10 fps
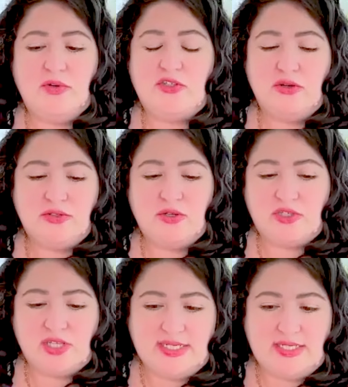we're so
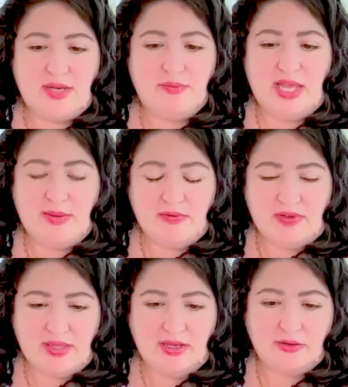socialized to take blame if
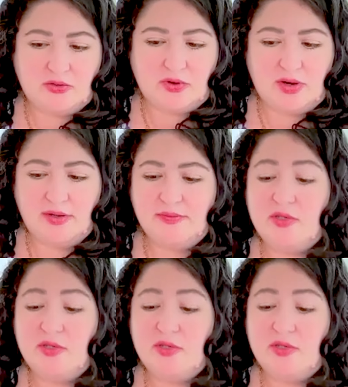anything goes wrong.